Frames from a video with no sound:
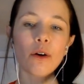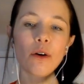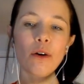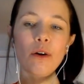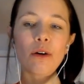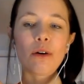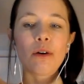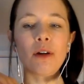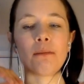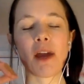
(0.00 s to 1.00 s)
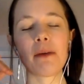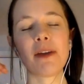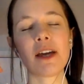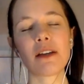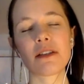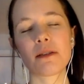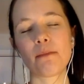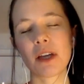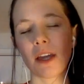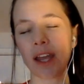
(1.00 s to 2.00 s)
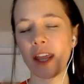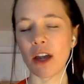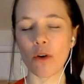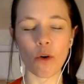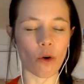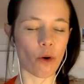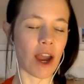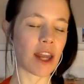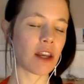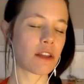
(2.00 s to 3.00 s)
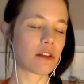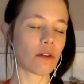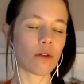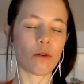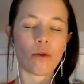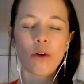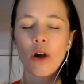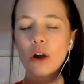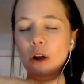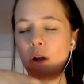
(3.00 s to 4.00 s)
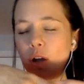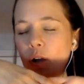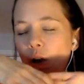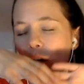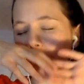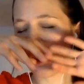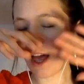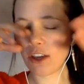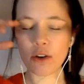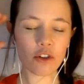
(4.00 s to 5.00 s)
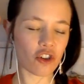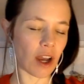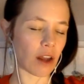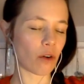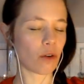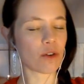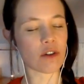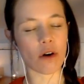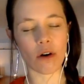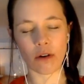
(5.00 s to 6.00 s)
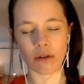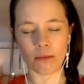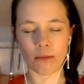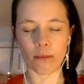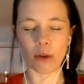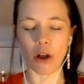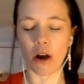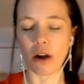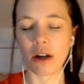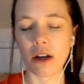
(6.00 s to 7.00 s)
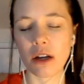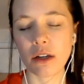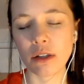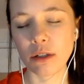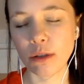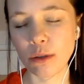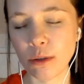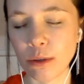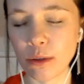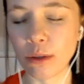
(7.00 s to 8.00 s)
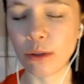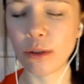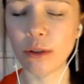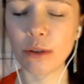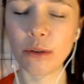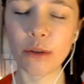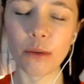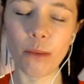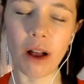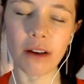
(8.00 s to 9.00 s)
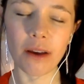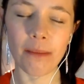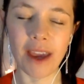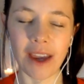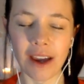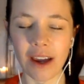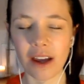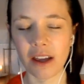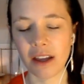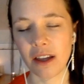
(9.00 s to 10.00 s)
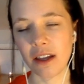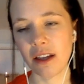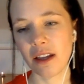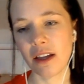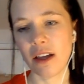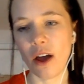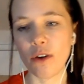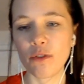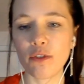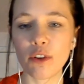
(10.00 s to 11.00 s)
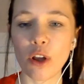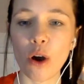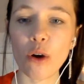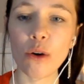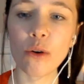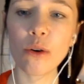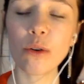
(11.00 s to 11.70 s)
Oh, and maybe it's beginning already to let your channels unblock. Oh, welcoming a flow.